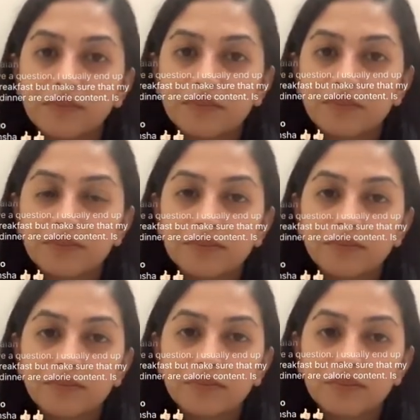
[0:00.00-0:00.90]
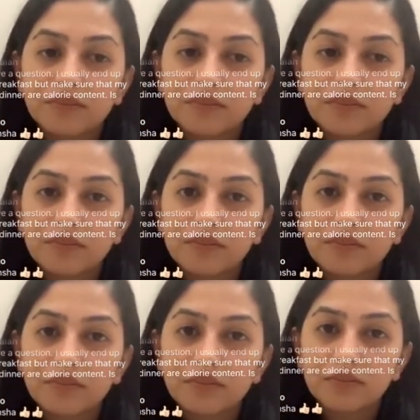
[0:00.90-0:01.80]

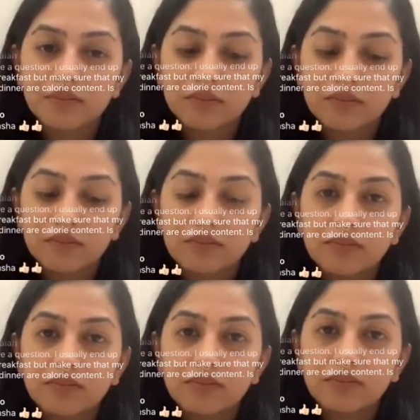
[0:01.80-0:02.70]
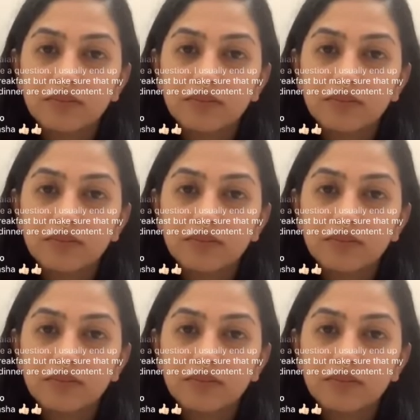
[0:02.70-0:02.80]
No words are spoken by the person on screen.